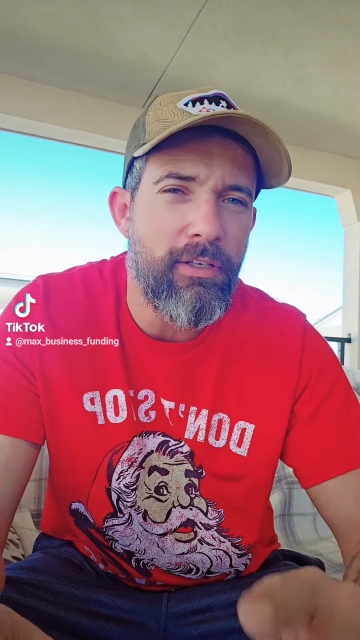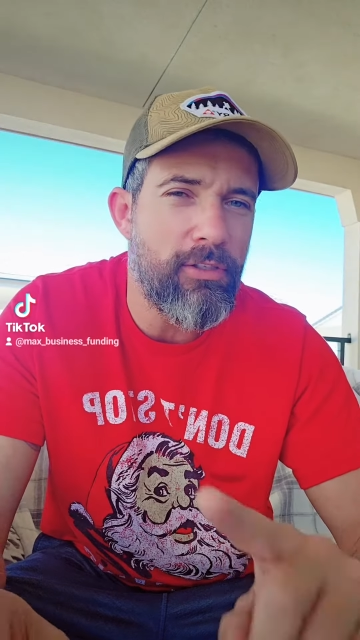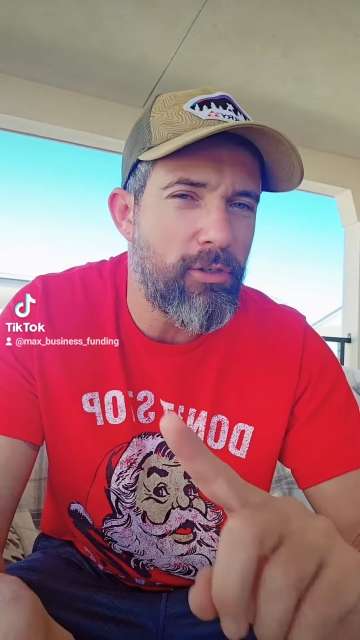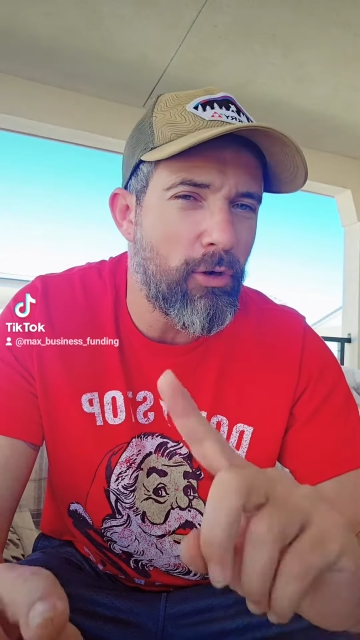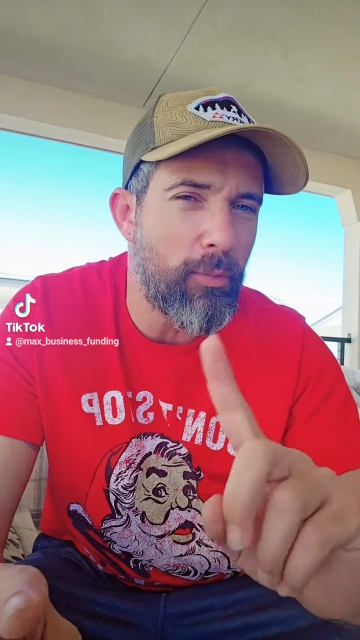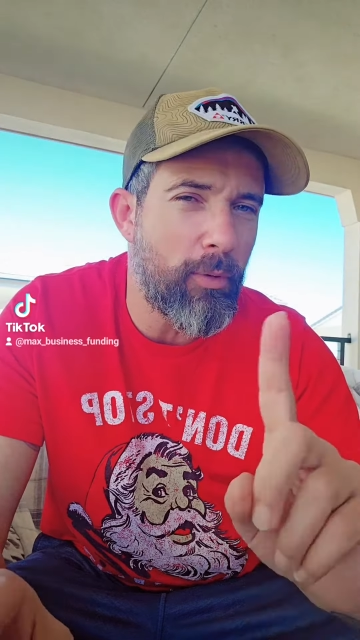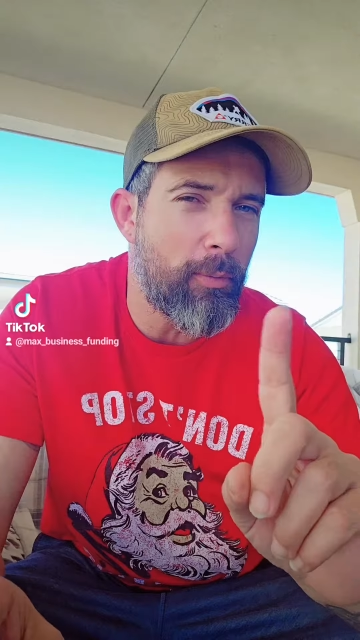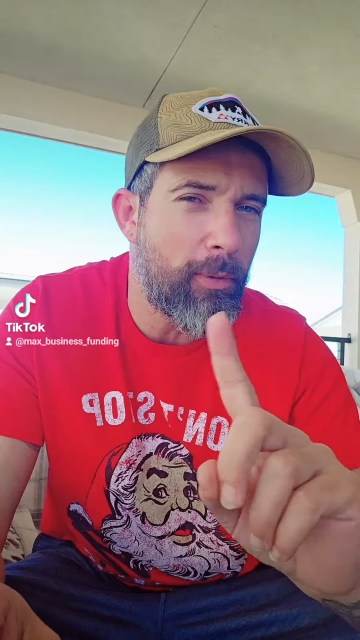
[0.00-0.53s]

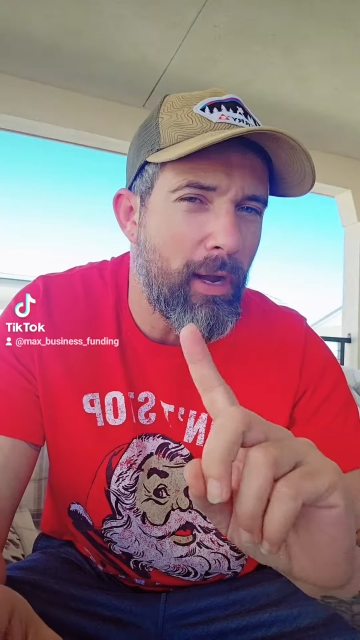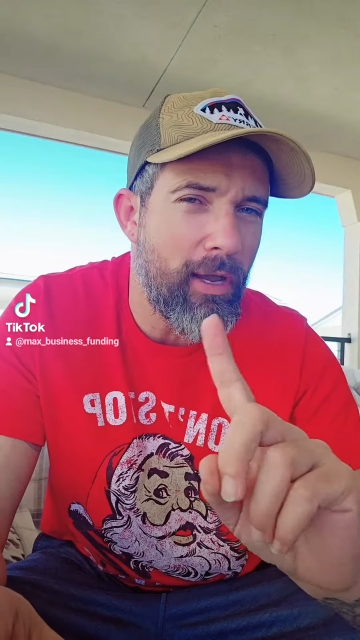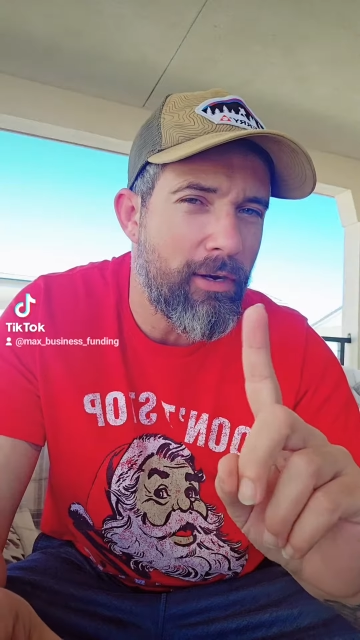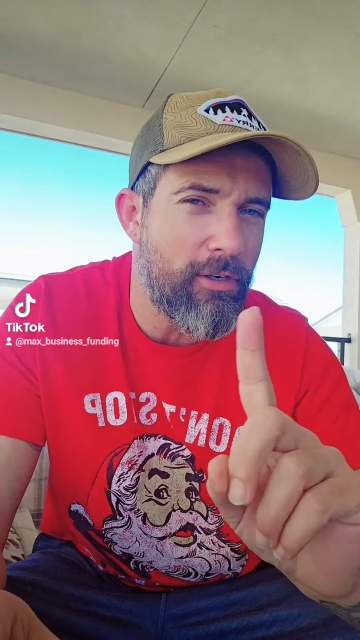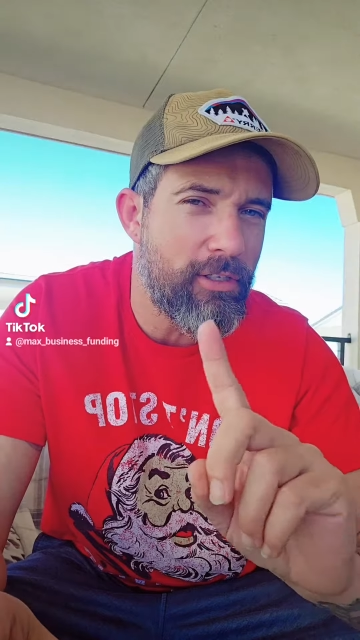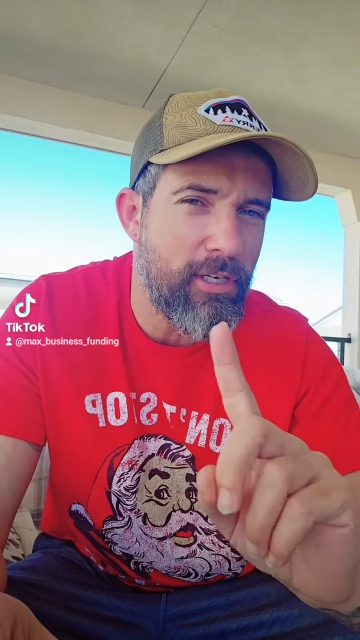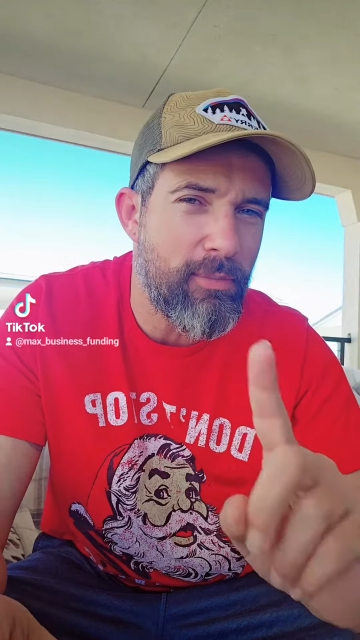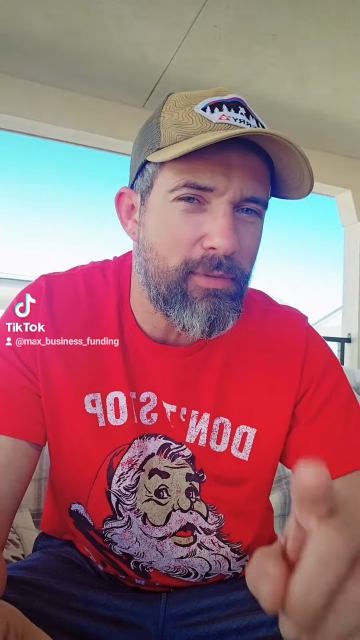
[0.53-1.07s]
Sole
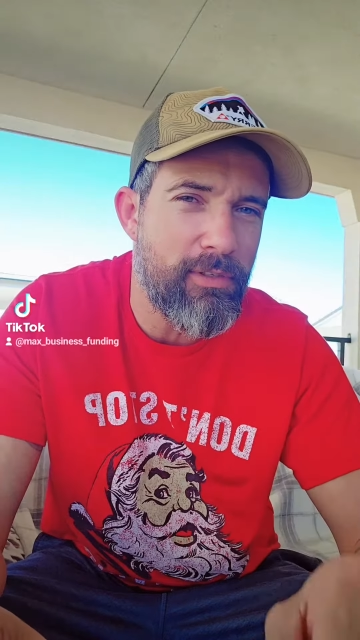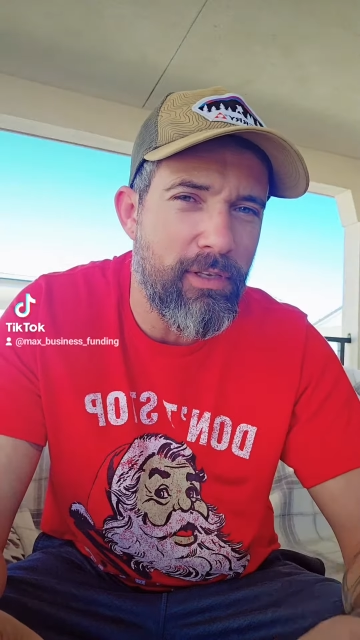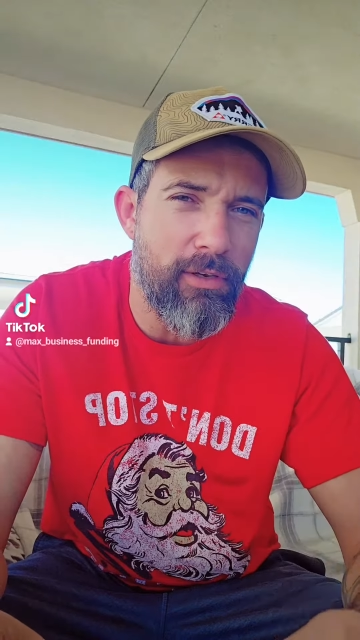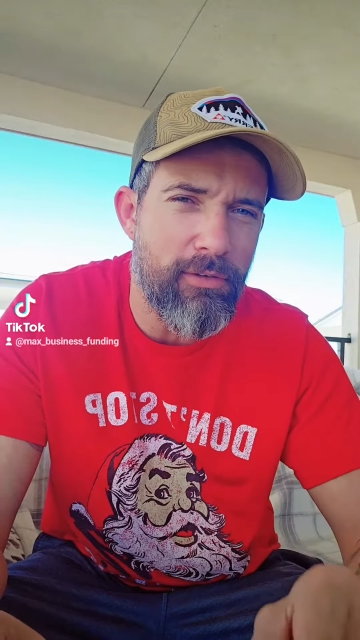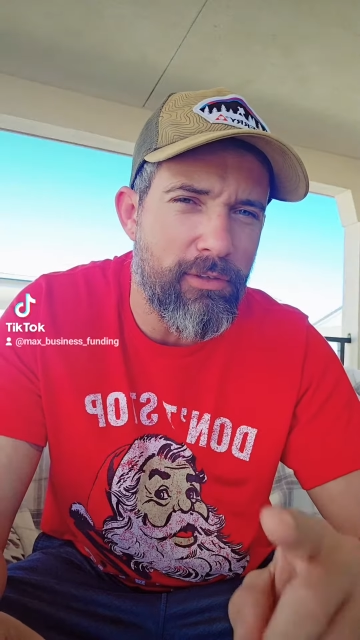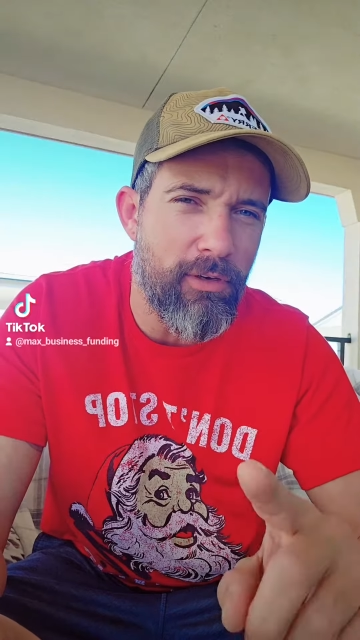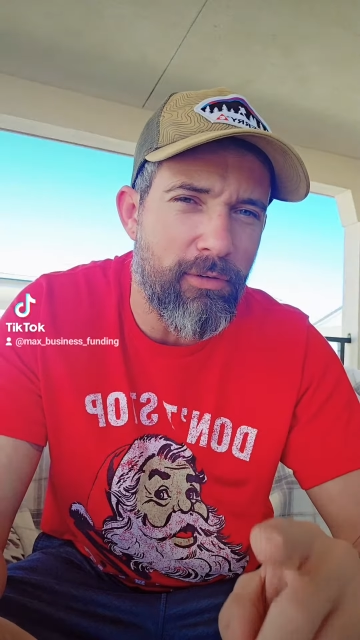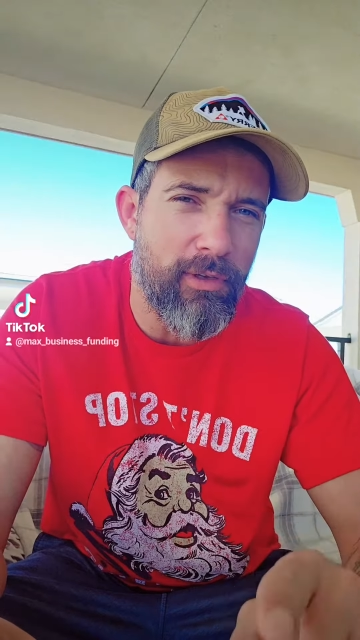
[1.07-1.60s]
proprietorships,
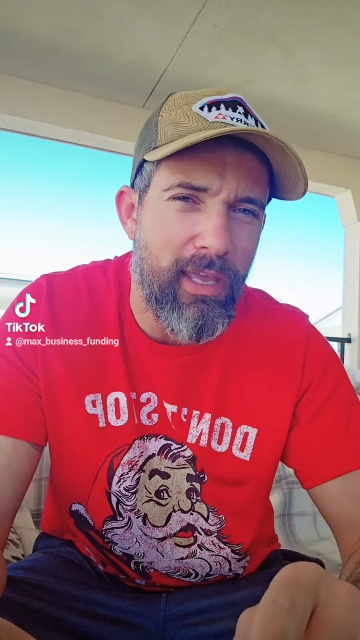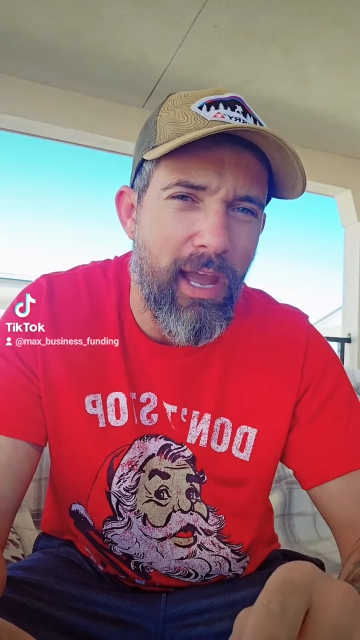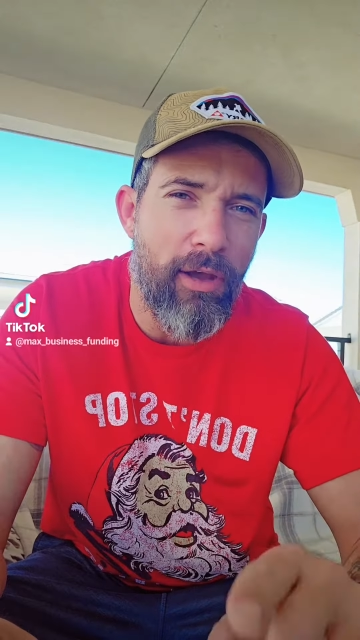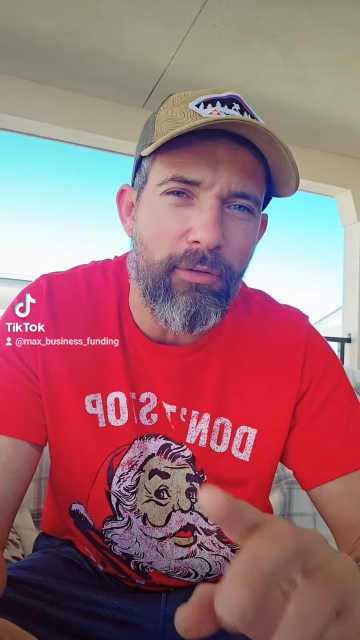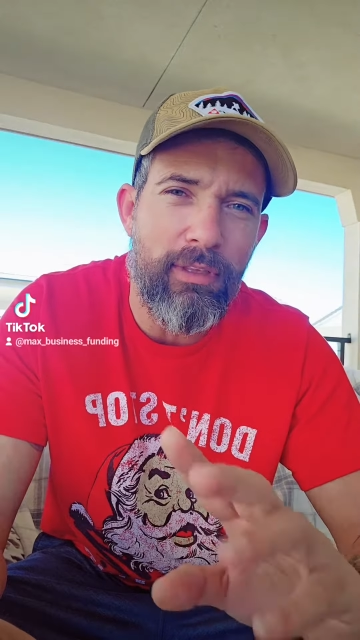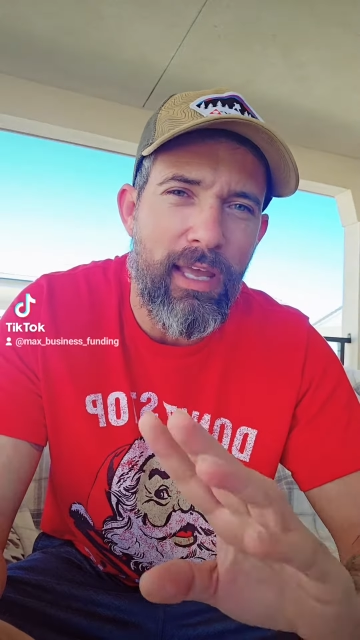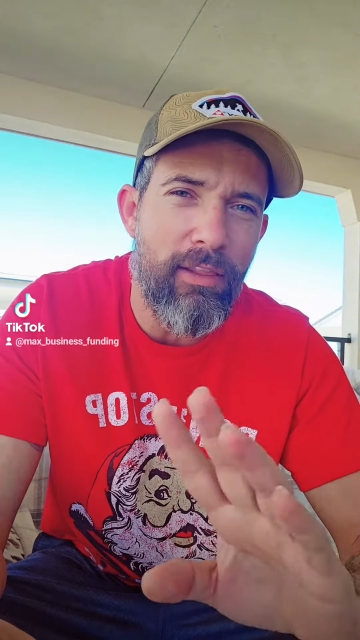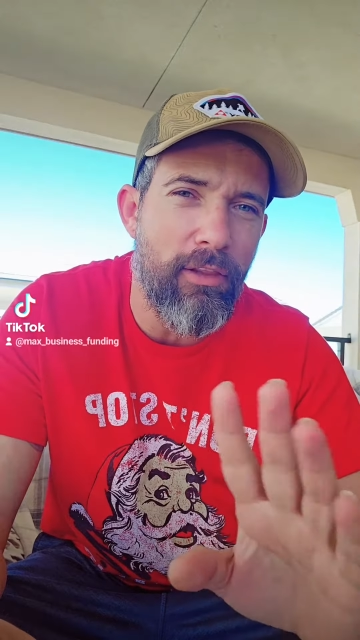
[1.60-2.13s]
those don't
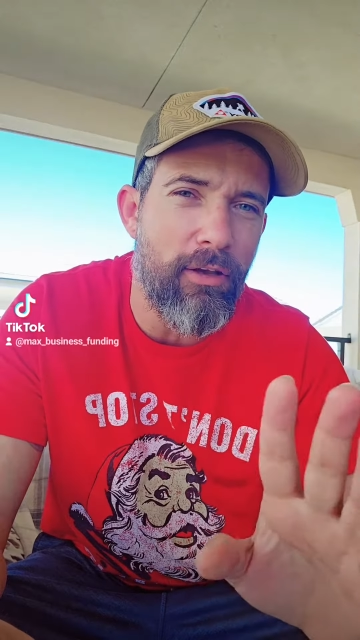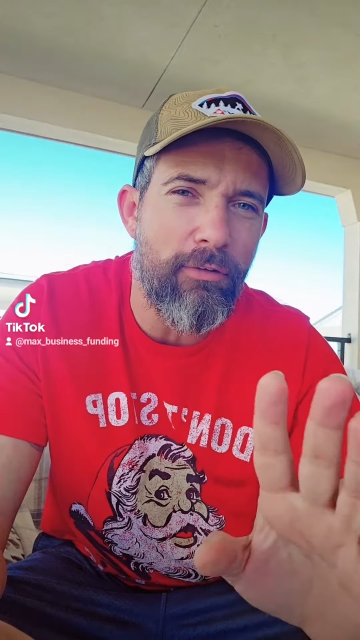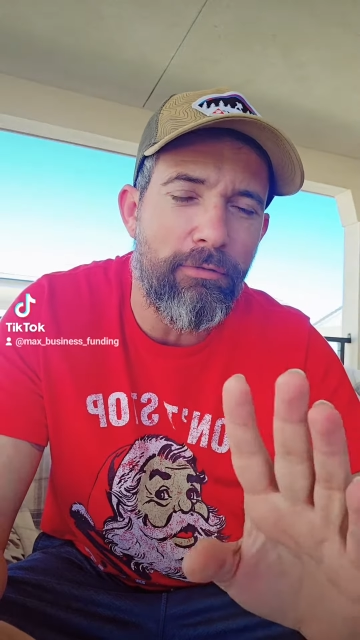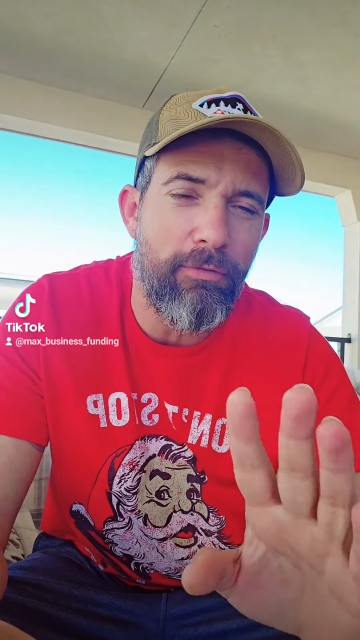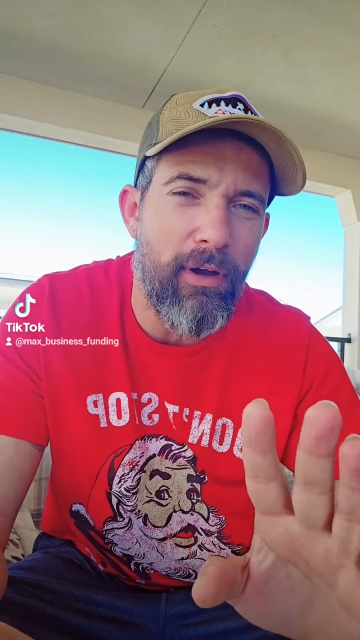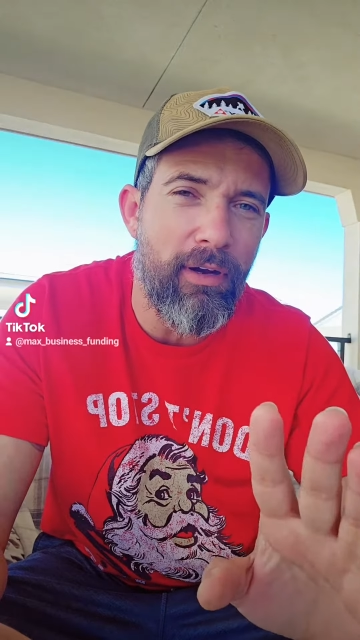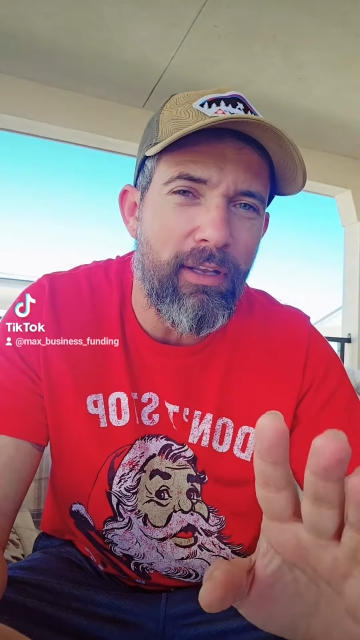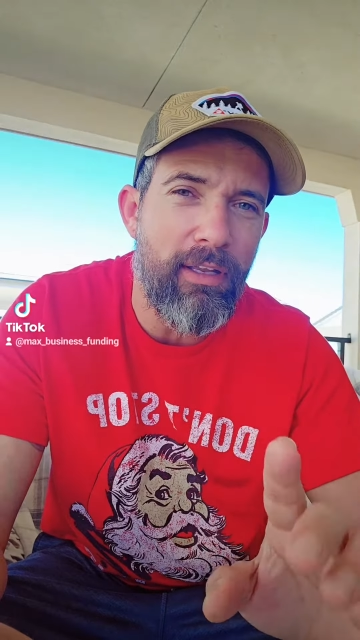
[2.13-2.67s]
count. They look
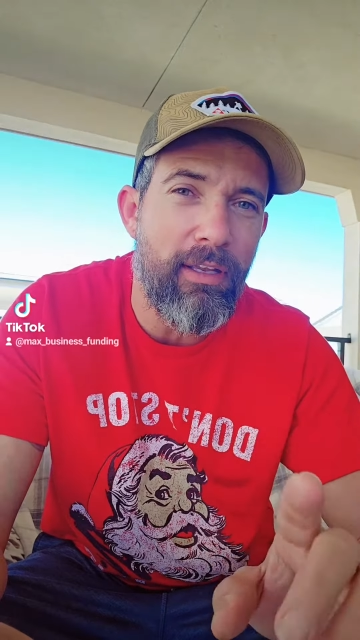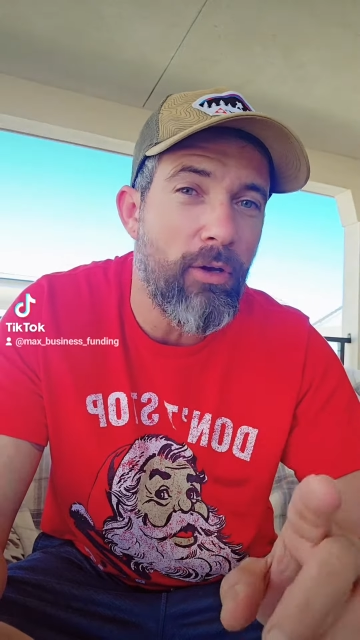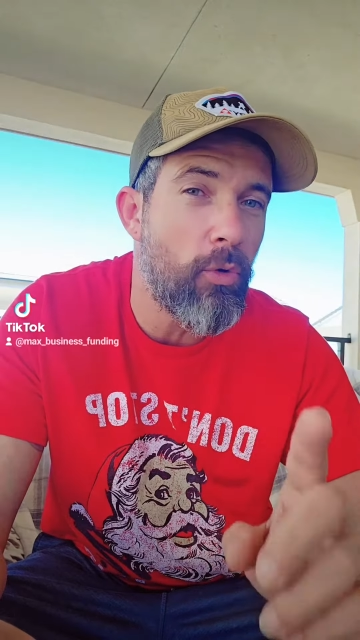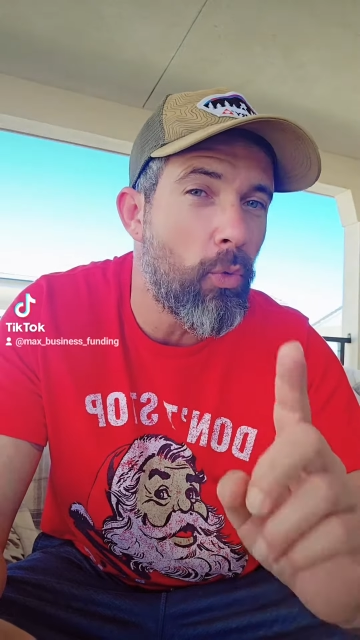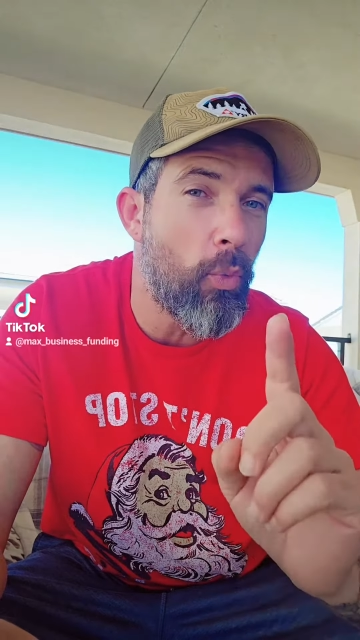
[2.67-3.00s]
funny.